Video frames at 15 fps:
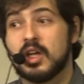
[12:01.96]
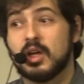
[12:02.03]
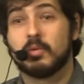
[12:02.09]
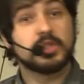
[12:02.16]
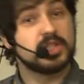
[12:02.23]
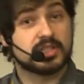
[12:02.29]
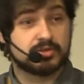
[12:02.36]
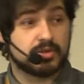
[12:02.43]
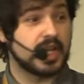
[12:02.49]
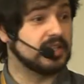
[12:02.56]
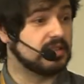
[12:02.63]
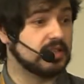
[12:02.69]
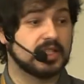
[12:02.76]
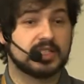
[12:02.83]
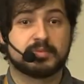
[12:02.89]
which is
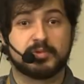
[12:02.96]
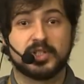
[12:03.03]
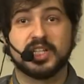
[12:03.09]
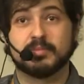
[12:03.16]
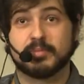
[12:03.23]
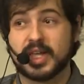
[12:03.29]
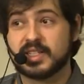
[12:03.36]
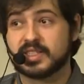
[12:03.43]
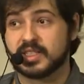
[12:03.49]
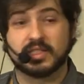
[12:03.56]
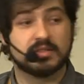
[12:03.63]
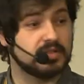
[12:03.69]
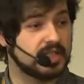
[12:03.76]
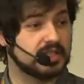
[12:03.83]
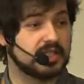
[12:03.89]
great. It's pretty
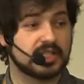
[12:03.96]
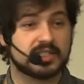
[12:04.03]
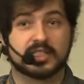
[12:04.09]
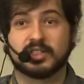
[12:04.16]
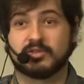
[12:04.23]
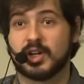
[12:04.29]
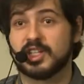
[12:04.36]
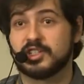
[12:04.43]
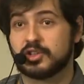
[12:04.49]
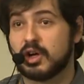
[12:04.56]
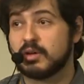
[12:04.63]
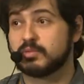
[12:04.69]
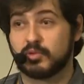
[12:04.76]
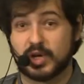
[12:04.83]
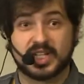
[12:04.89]
amazing. It does a great
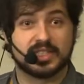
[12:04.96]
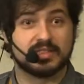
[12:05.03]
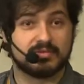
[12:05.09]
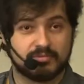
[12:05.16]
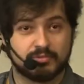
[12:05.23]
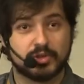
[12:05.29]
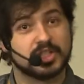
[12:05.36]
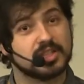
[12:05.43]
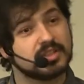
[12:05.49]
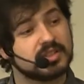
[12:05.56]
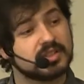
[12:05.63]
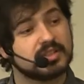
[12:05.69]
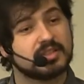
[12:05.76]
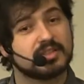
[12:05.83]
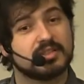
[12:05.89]
job when it
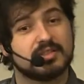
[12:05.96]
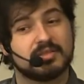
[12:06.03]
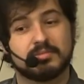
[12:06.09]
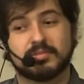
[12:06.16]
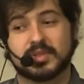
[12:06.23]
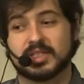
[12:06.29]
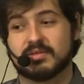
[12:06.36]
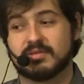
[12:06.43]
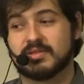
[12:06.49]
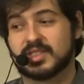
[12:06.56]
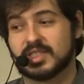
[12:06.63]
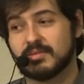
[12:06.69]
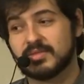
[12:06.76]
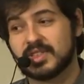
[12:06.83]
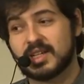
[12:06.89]
works. But
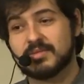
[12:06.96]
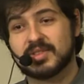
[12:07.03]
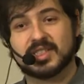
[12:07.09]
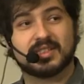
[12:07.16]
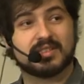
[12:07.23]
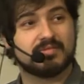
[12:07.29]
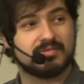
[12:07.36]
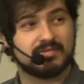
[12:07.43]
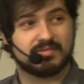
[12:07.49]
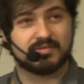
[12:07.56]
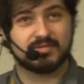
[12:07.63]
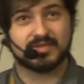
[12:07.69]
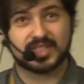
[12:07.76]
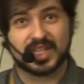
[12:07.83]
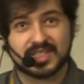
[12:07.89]
sometimes it
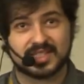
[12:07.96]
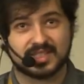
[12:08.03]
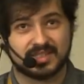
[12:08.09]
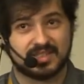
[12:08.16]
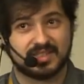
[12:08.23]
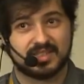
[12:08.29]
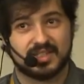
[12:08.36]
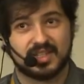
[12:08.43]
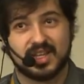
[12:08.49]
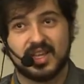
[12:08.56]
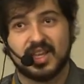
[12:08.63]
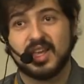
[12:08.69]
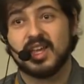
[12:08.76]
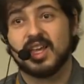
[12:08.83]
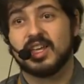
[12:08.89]
doesn't.
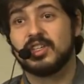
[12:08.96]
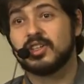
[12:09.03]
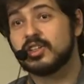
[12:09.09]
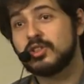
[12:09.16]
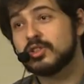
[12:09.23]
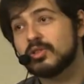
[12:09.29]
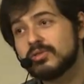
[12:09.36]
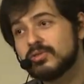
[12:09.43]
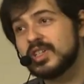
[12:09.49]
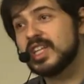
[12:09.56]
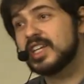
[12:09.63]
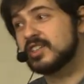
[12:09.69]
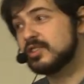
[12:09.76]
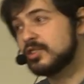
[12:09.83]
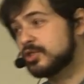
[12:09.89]
You don't really
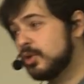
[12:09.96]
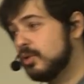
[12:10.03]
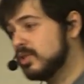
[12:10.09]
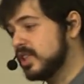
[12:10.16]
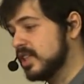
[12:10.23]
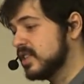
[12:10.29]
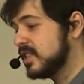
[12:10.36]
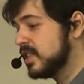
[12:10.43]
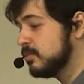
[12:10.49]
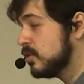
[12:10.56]
control this, and